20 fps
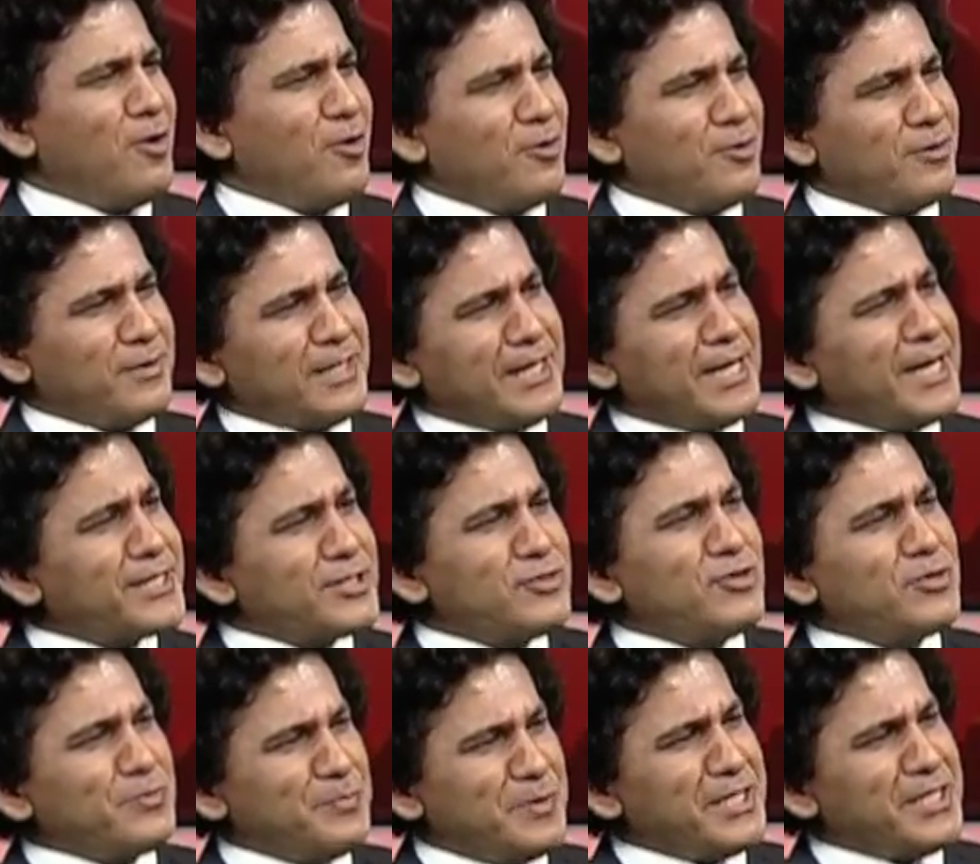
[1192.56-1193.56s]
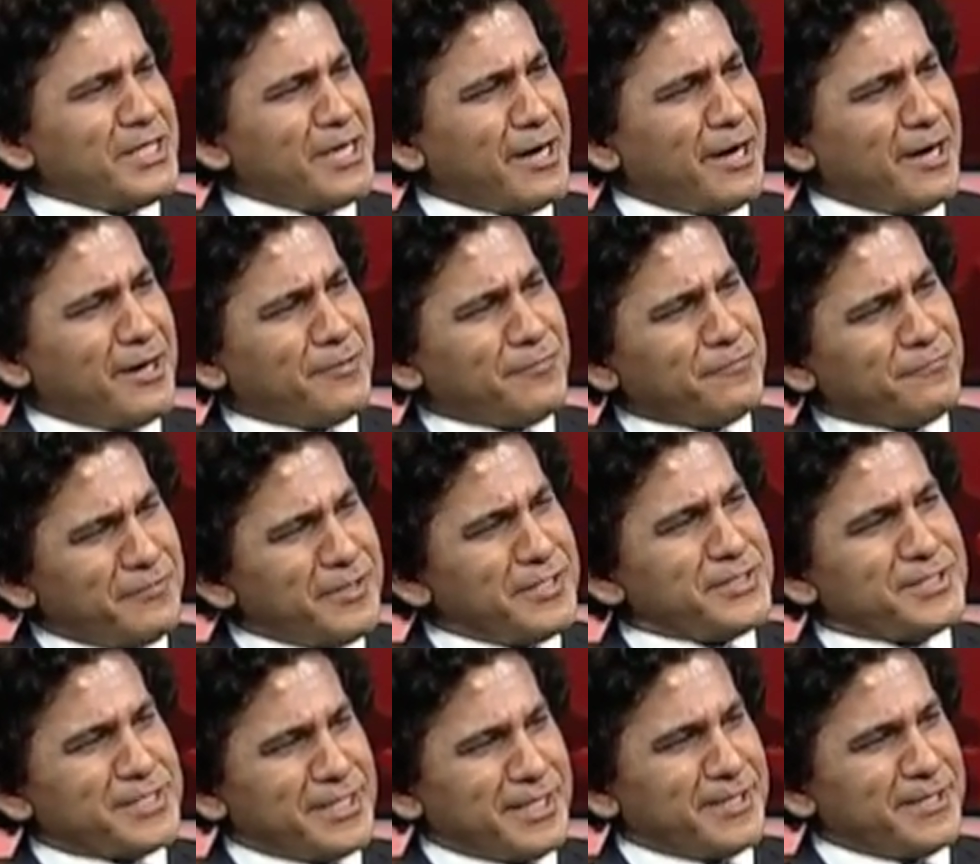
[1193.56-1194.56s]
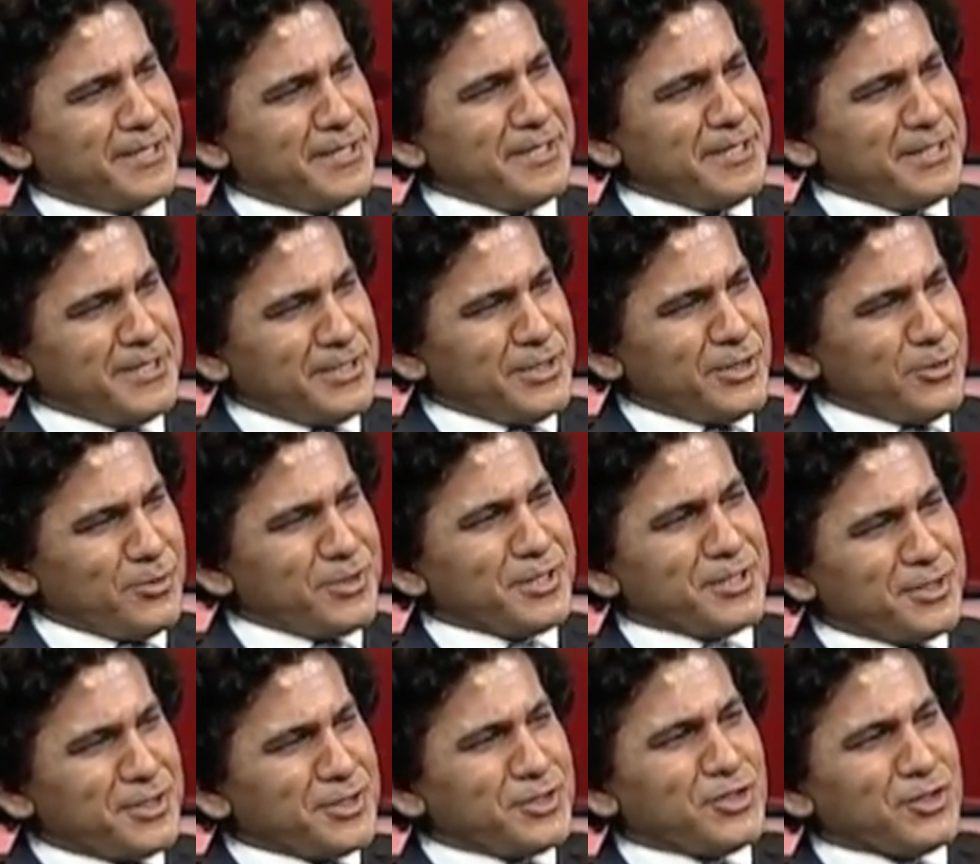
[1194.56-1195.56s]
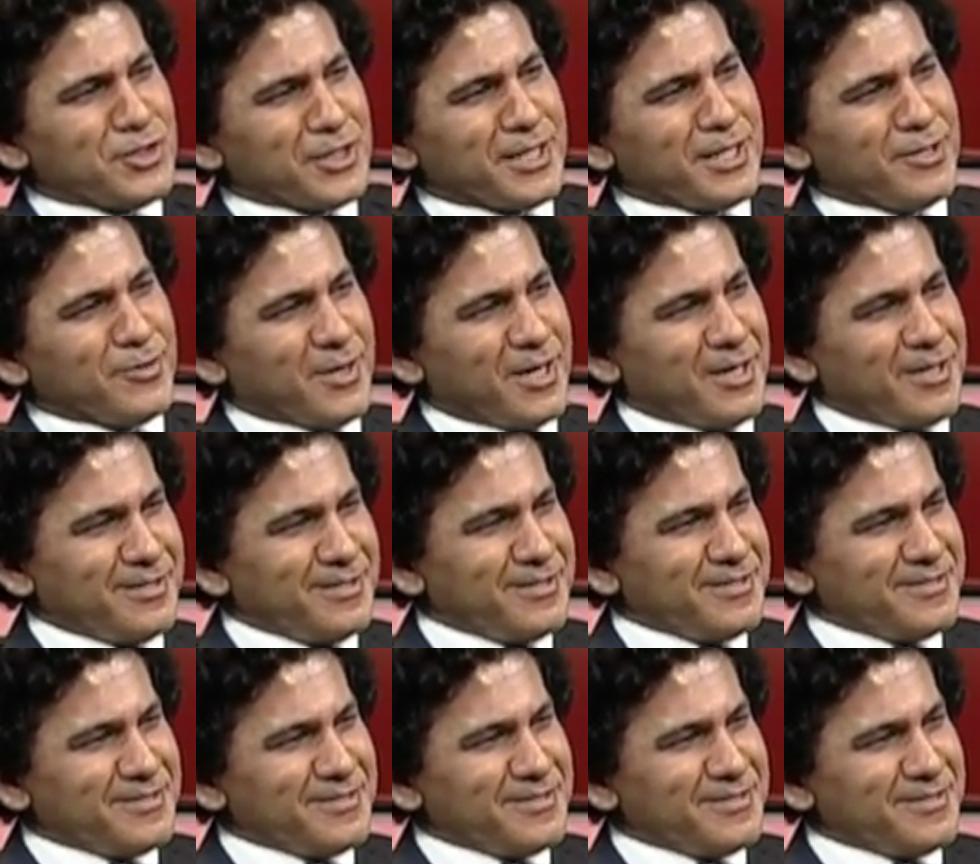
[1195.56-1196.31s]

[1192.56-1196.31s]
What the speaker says: or the electronic media are facing during the digital era?